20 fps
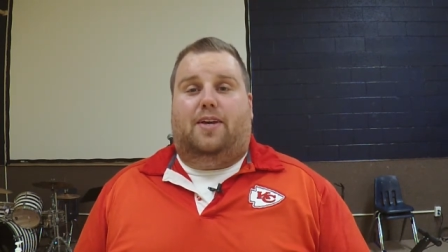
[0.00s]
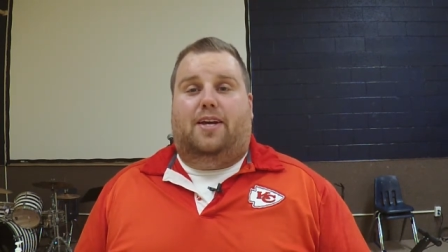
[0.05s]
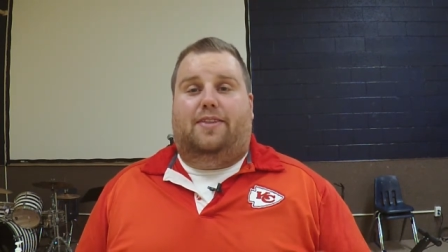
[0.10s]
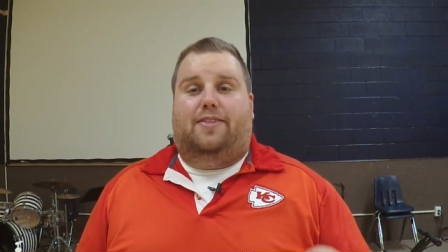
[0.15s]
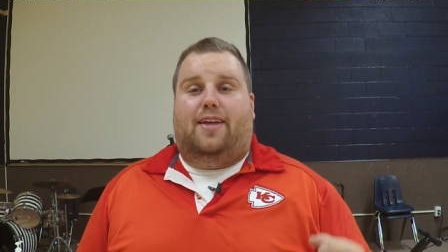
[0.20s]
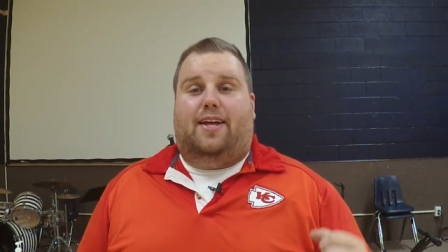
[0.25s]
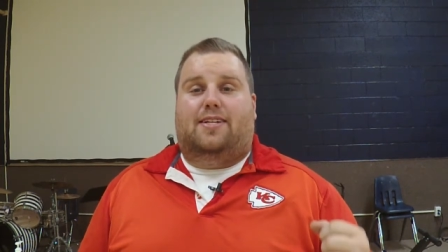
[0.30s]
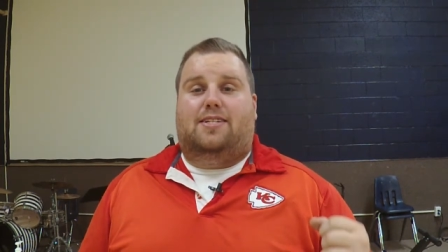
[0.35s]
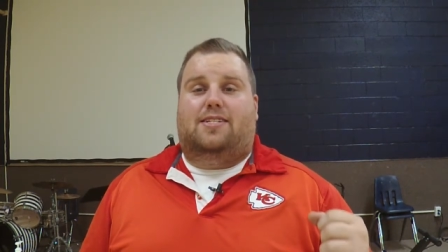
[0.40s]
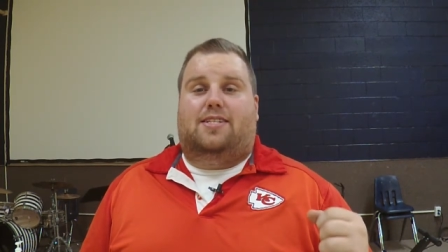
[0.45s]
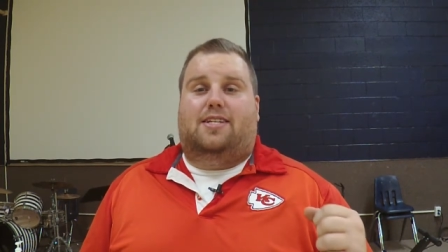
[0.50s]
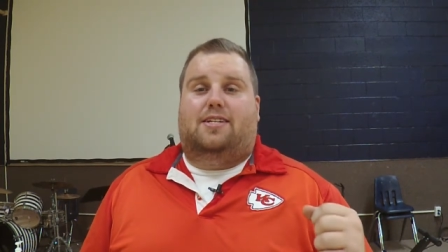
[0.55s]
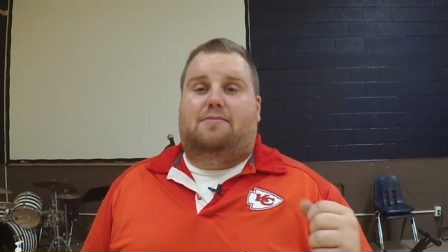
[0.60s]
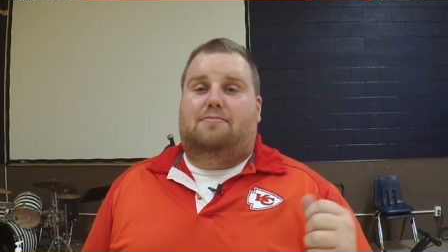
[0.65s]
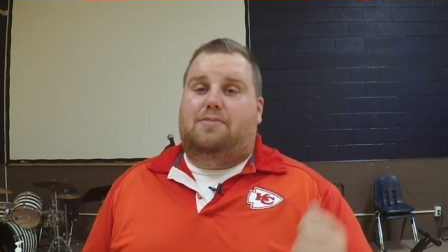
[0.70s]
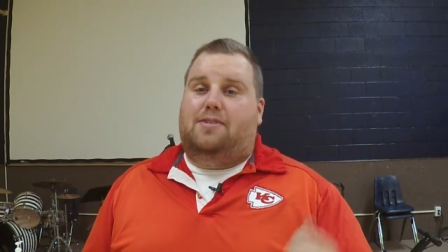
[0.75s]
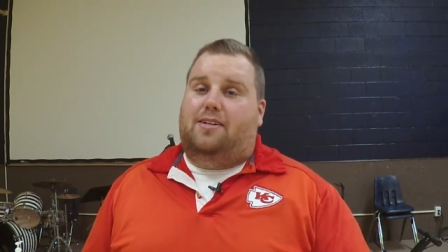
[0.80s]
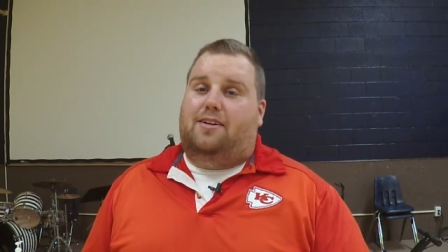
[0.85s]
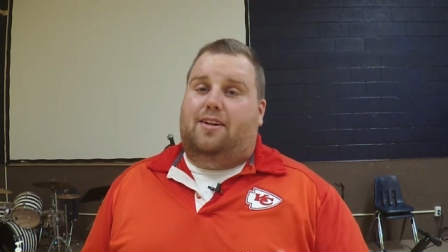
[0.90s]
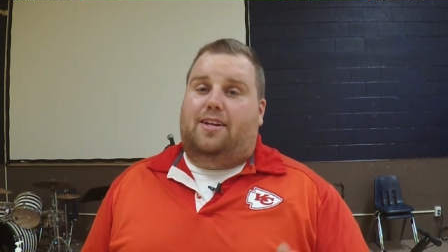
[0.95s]
and that's the
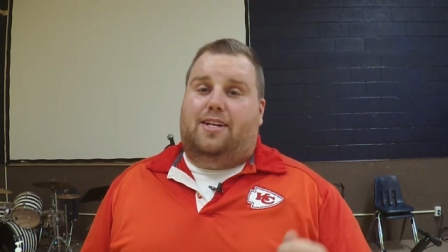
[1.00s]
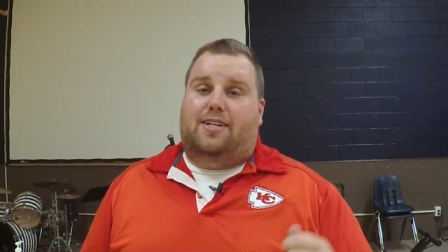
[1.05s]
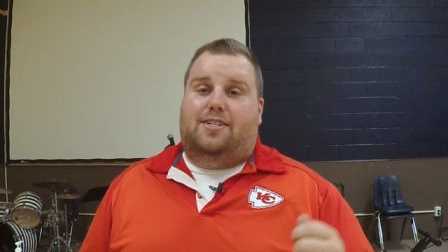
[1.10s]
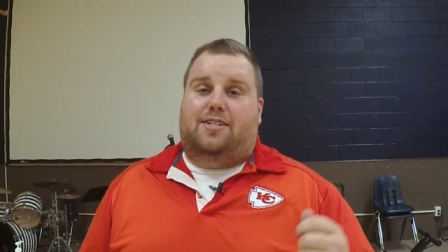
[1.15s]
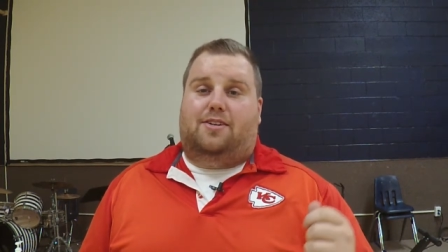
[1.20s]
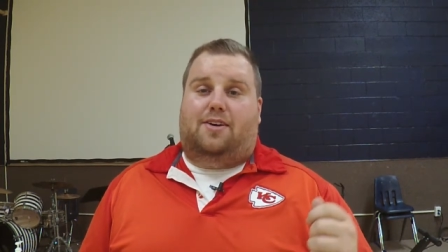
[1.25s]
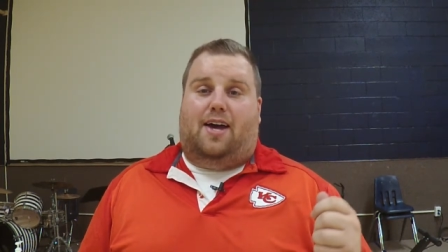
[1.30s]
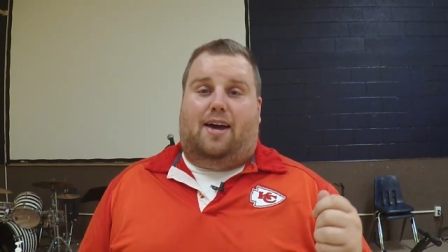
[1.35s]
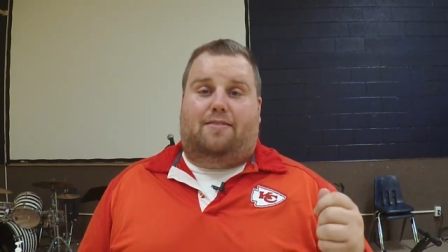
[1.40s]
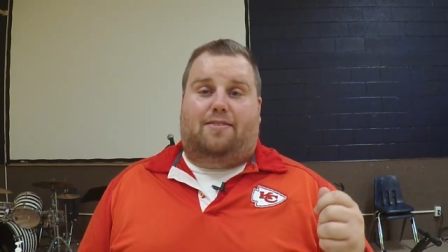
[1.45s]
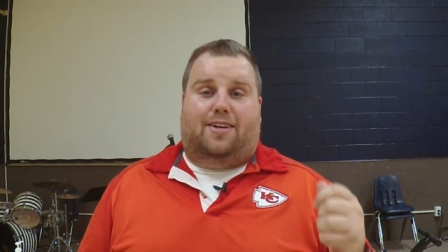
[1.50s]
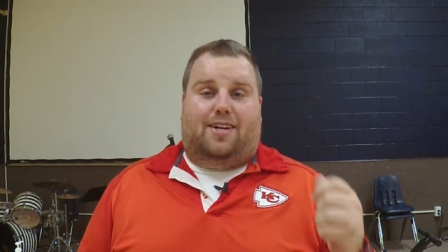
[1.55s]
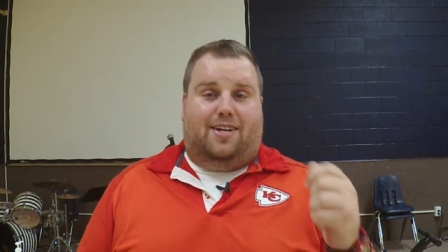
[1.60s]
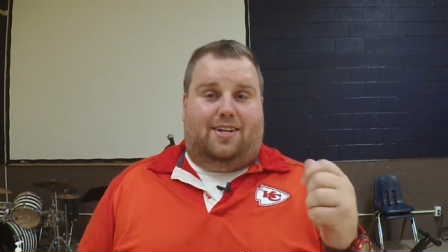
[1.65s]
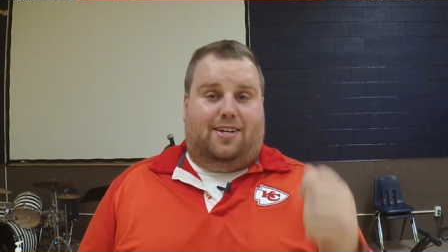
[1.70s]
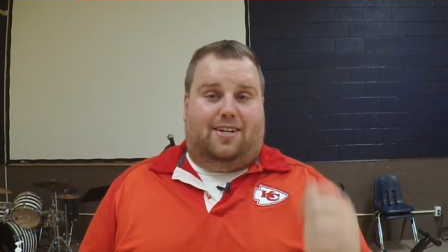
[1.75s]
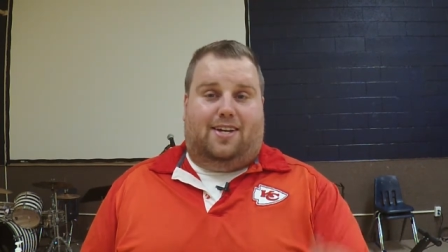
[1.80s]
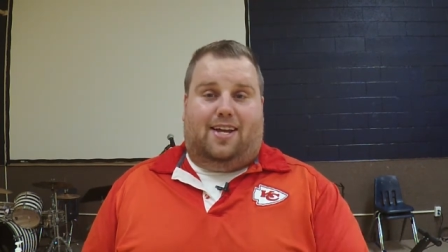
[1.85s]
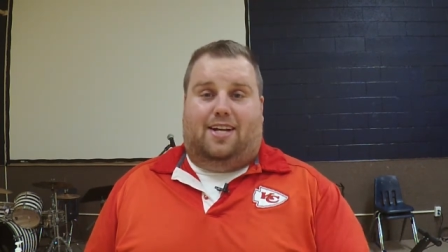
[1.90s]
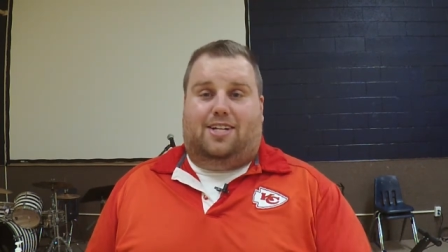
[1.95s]
ability to have a
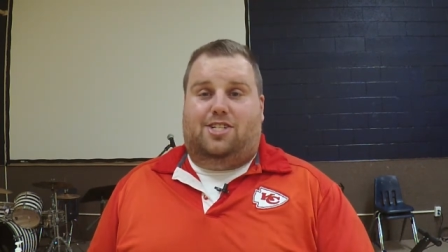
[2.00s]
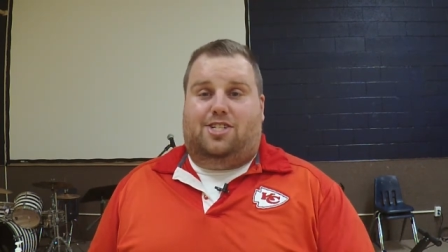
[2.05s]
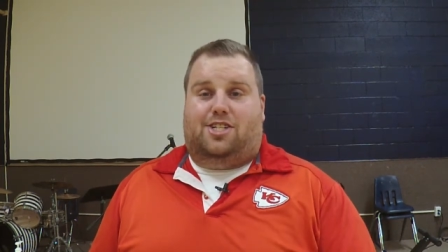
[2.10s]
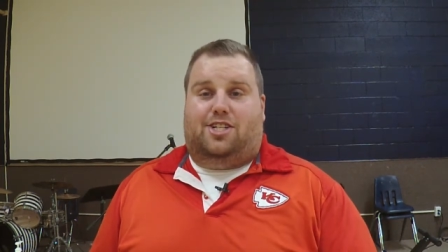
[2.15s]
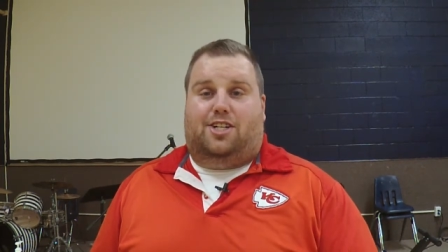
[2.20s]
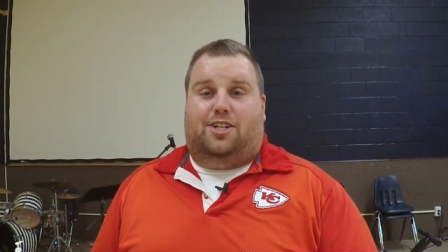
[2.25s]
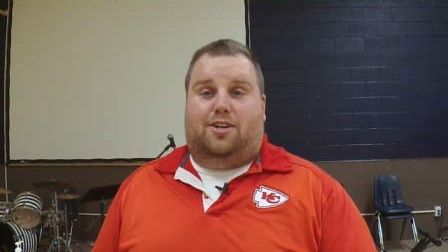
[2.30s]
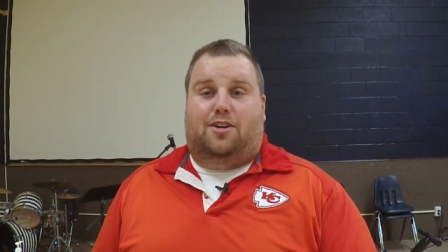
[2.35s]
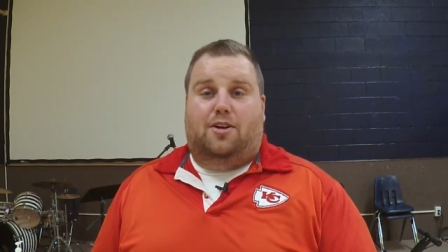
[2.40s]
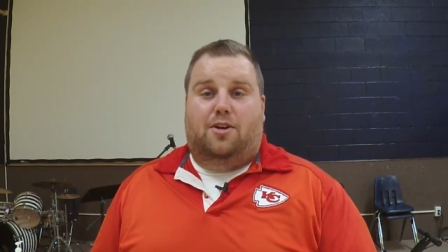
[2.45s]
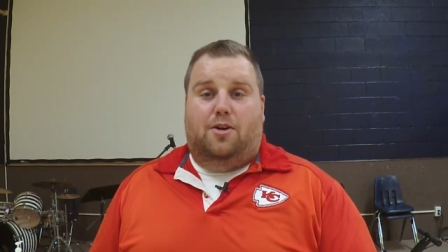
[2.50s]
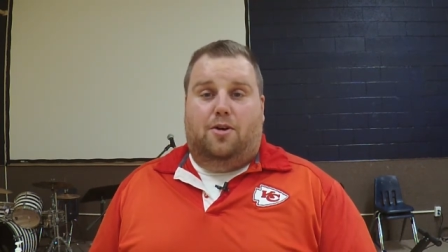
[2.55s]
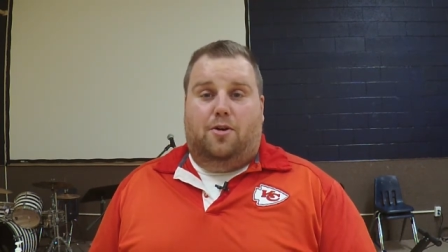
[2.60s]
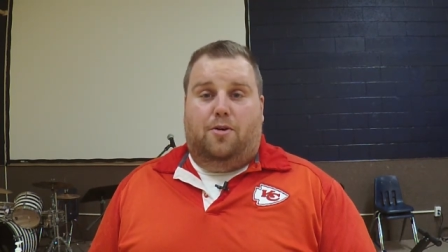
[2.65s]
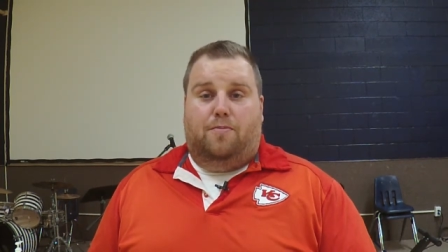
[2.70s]
connection